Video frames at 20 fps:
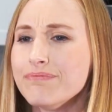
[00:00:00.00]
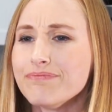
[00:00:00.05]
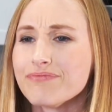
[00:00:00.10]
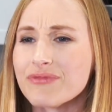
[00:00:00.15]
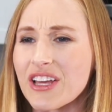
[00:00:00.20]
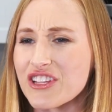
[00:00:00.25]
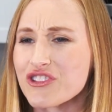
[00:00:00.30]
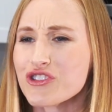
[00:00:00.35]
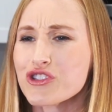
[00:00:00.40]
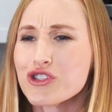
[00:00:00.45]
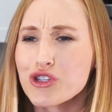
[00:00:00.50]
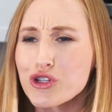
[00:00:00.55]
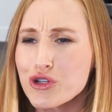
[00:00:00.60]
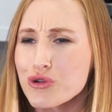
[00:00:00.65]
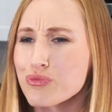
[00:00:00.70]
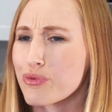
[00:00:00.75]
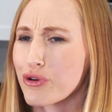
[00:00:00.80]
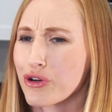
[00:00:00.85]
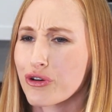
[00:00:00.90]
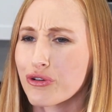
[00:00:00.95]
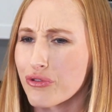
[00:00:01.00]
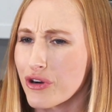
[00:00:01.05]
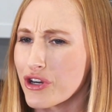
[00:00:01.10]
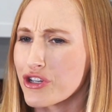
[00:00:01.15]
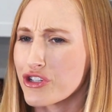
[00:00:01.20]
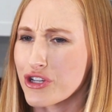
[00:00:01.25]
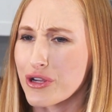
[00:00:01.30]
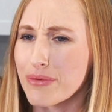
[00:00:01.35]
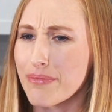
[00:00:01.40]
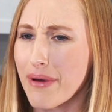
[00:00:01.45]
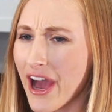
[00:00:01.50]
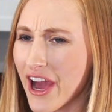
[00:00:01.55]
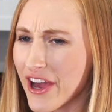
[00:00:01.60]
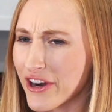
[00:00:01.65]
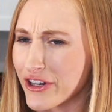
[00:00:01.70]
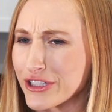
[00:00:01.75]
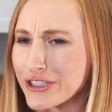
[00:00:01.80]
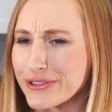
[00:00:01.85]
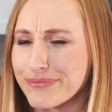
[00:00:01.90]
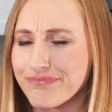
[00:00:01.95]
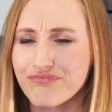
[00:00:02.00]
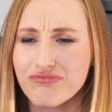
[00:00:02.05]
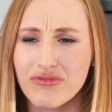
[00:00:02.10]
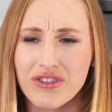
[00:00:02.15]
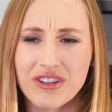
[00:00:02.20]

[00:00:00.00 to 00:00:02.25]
That super crunchy batter,